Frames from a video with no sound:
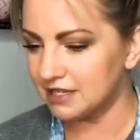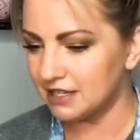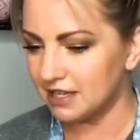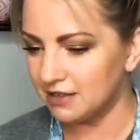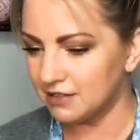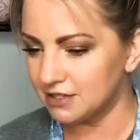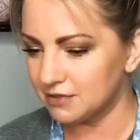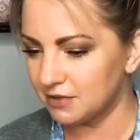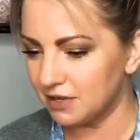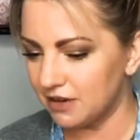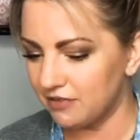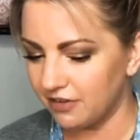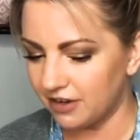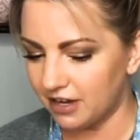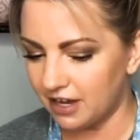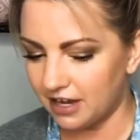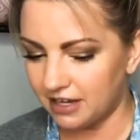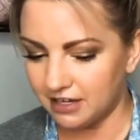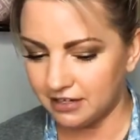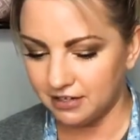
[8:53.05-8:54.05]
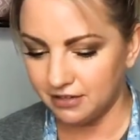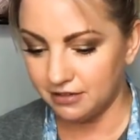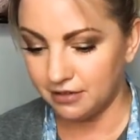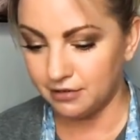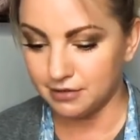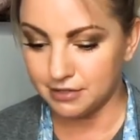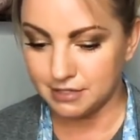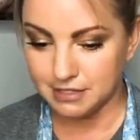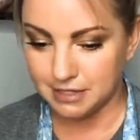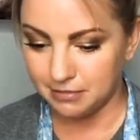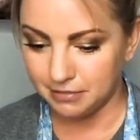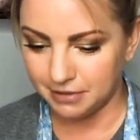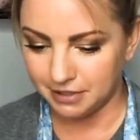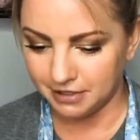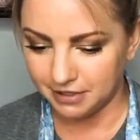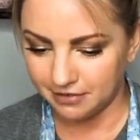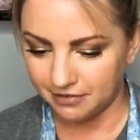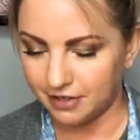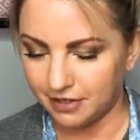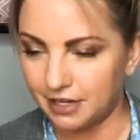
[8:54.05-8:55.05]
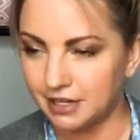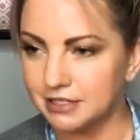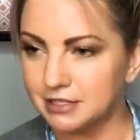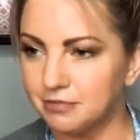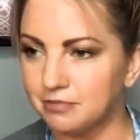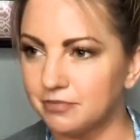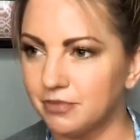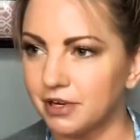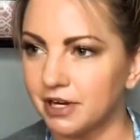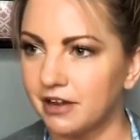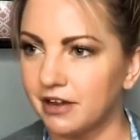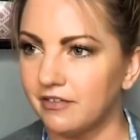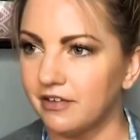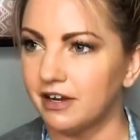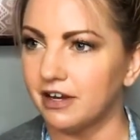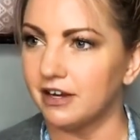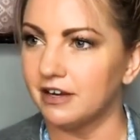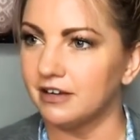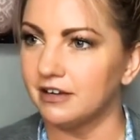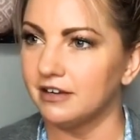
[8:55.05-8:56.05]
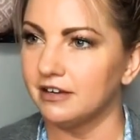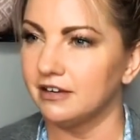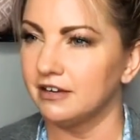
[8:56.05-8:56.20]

That's what I forgot. I knew there was something I forgot to bring over here.